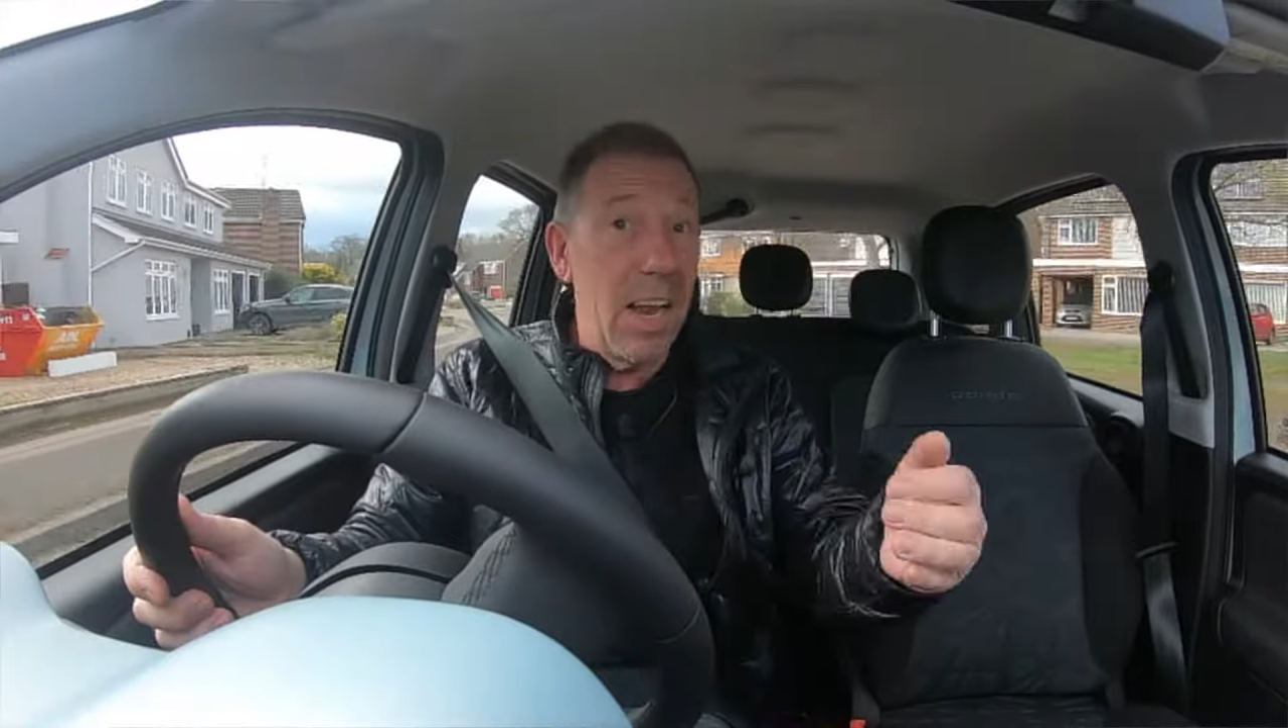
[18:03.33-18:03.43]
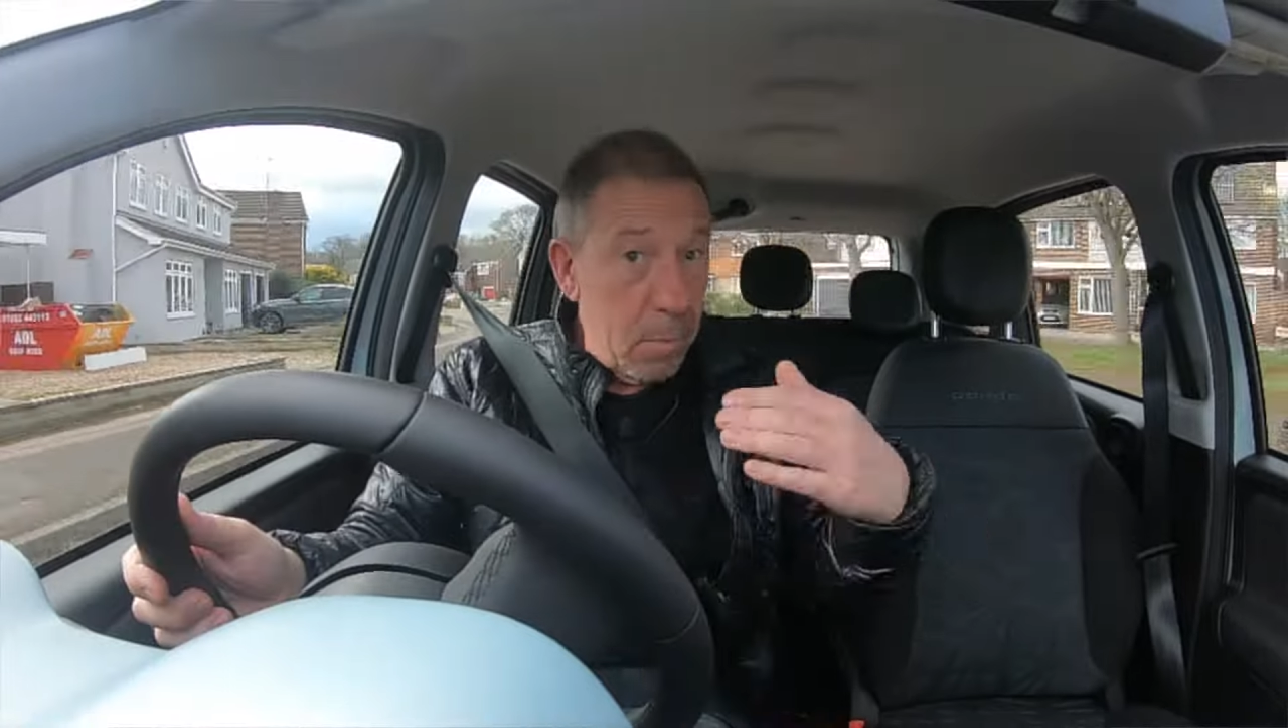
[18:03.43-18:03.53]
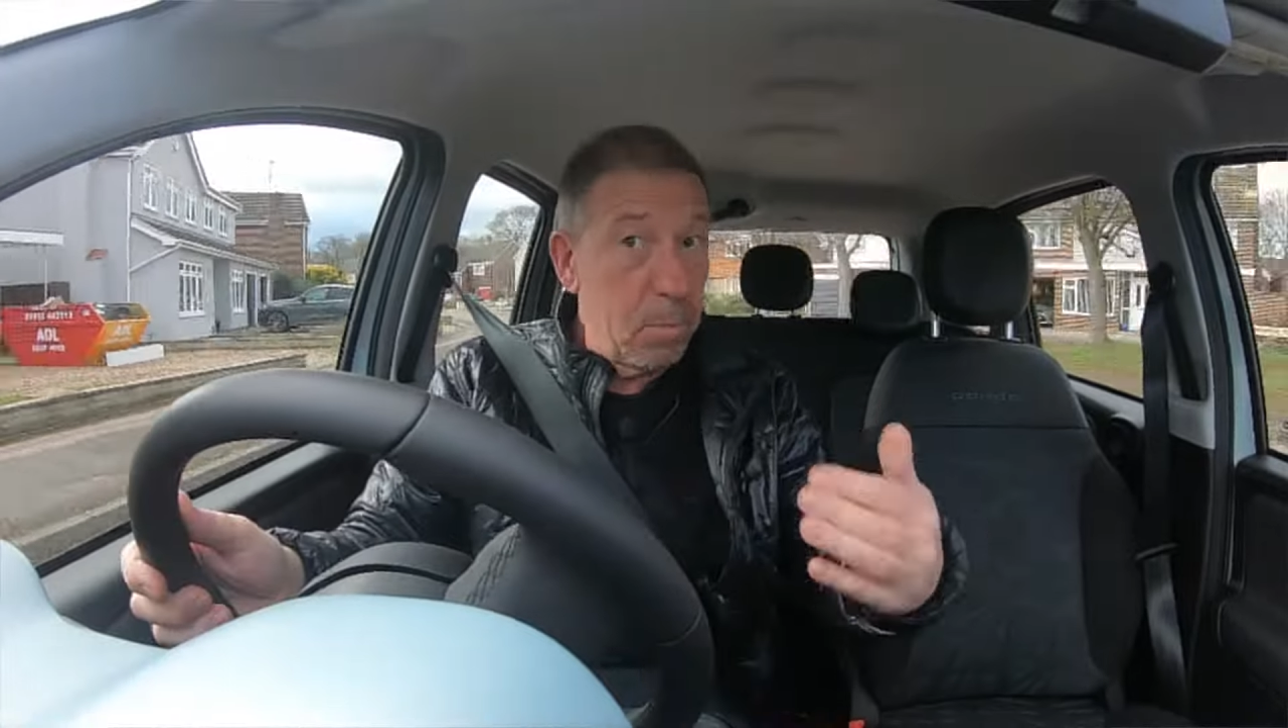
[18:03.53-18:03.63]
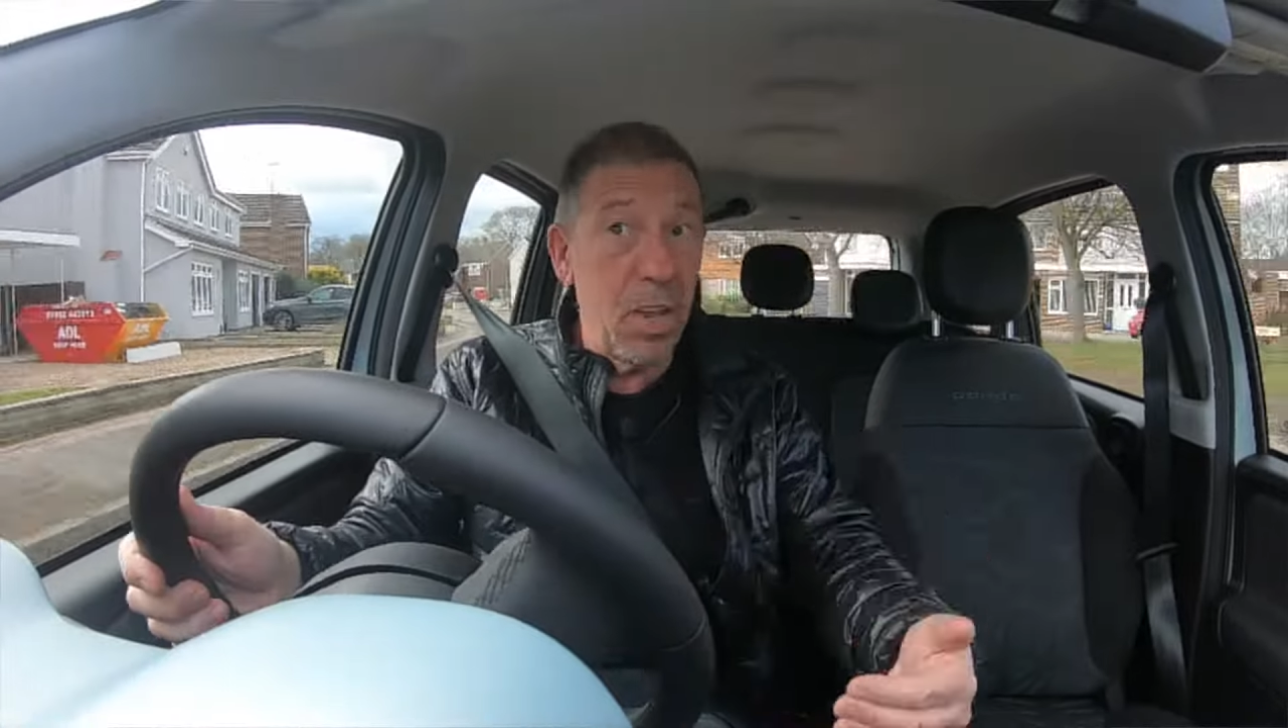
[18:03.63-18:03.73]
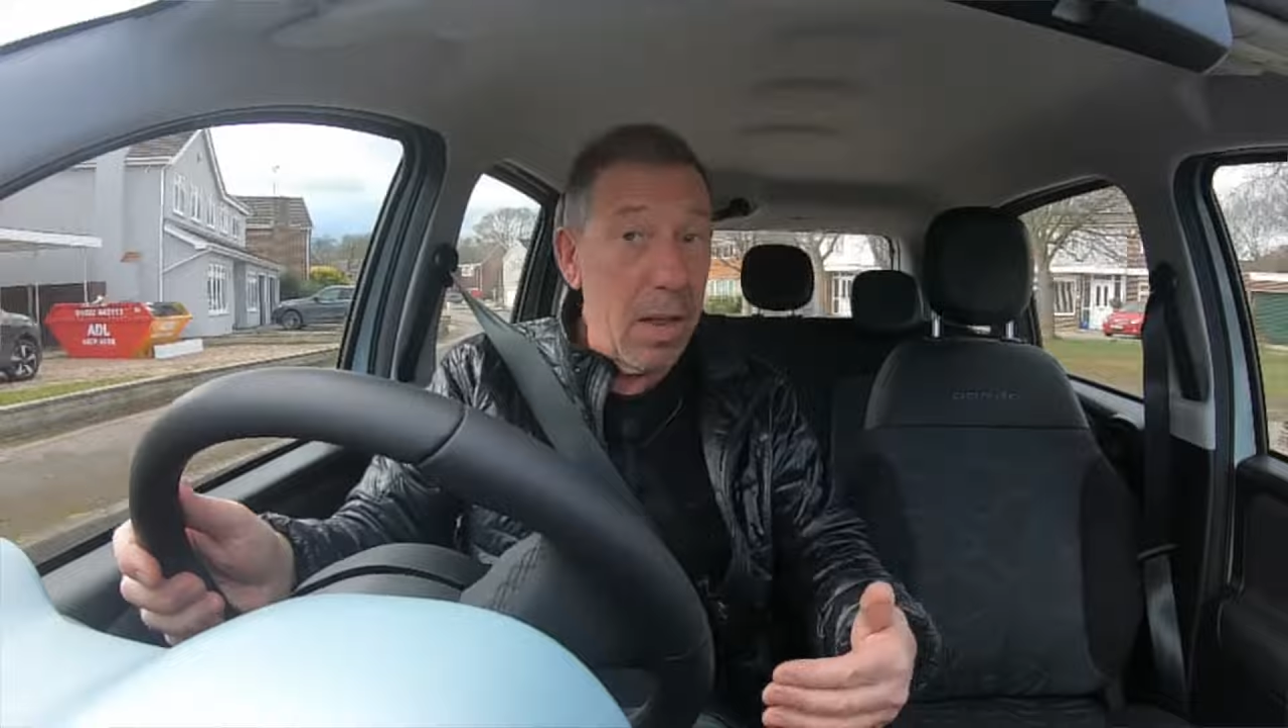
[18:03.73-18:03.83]
and
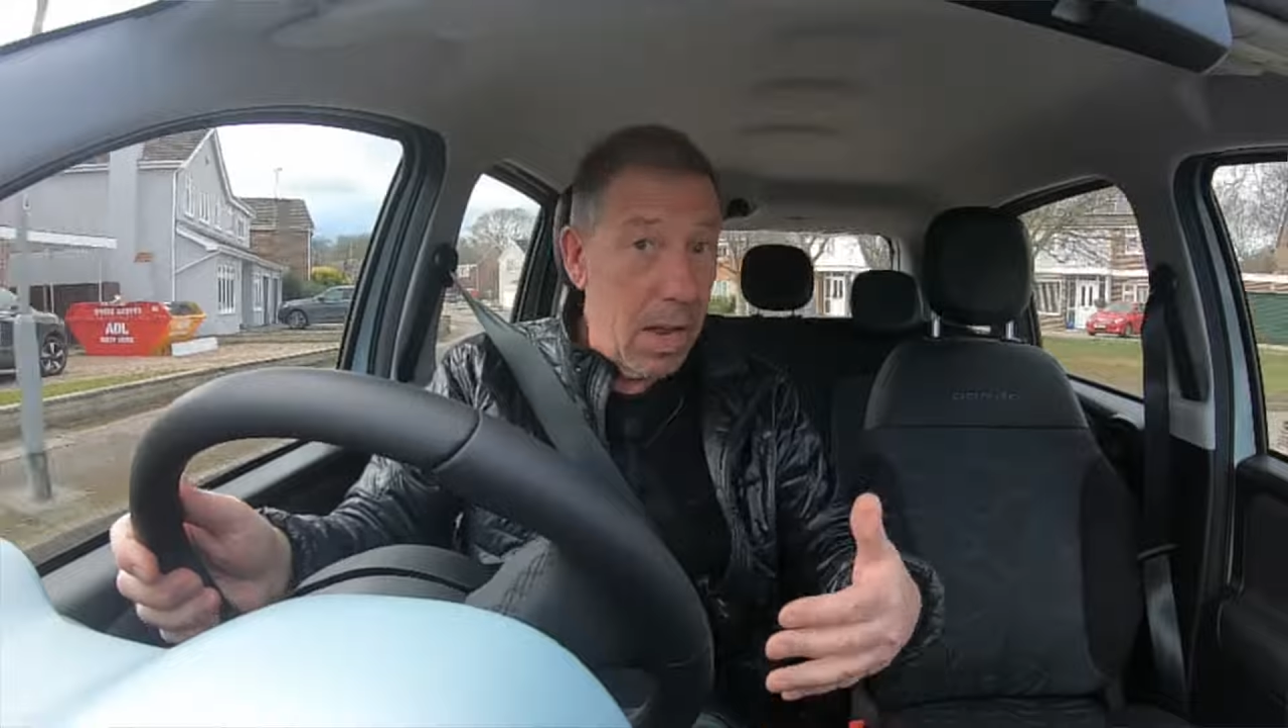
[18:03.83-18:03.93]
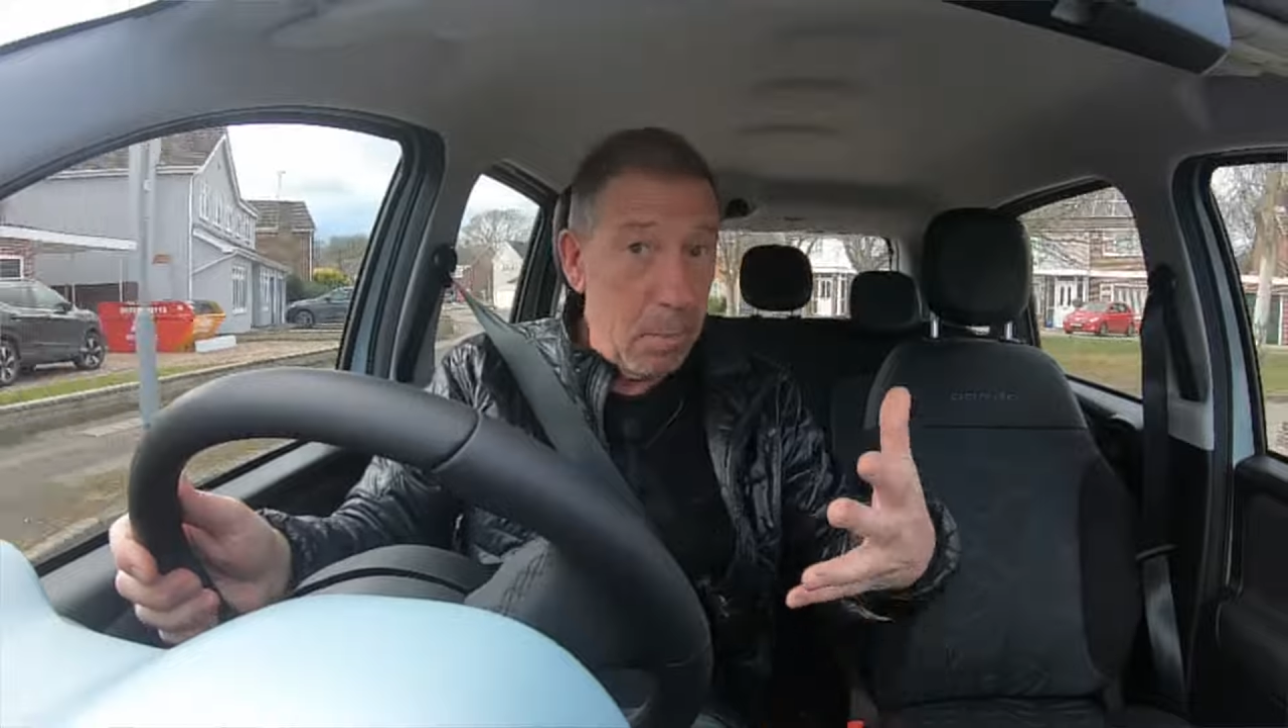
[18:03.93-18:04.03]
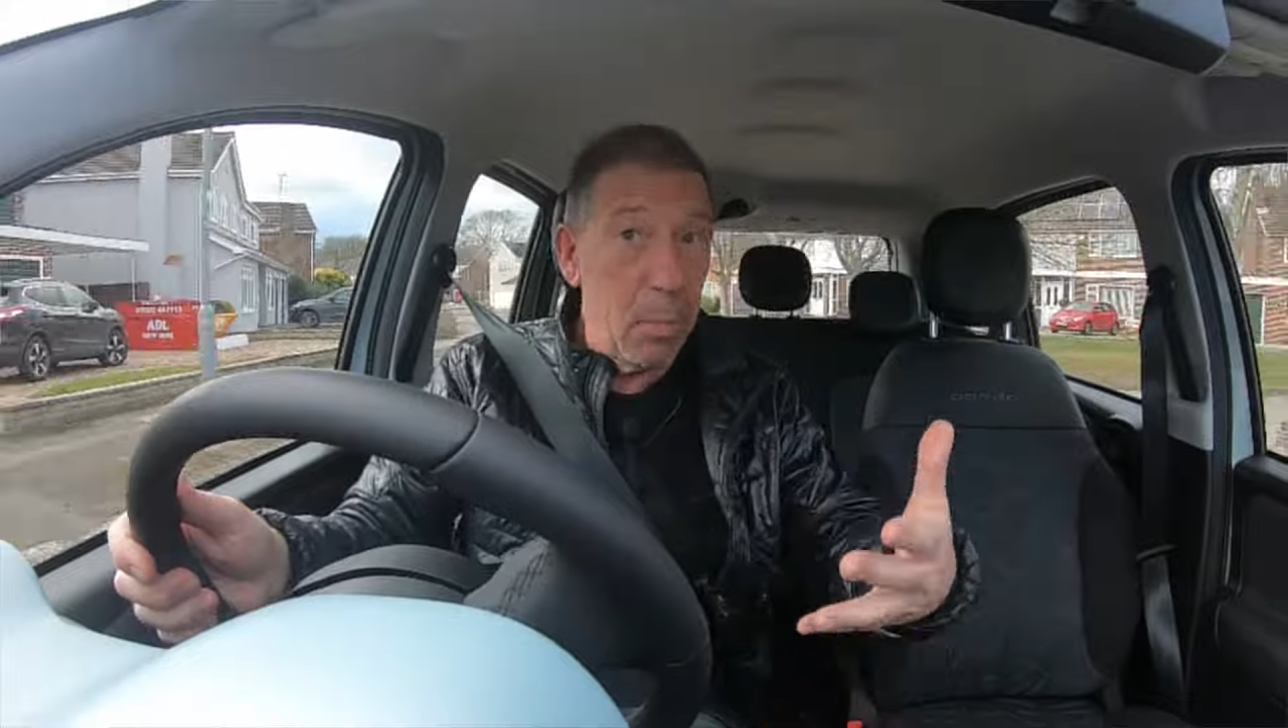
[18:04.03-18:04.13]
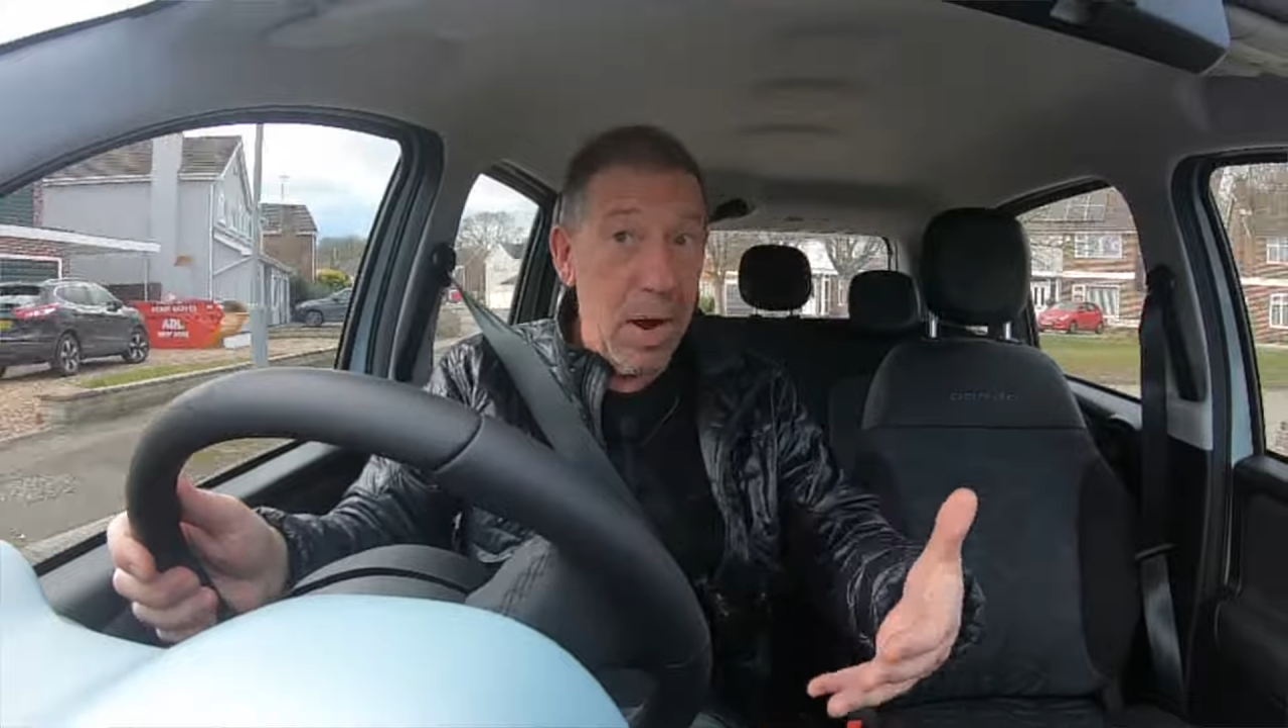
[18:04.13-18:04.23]
then it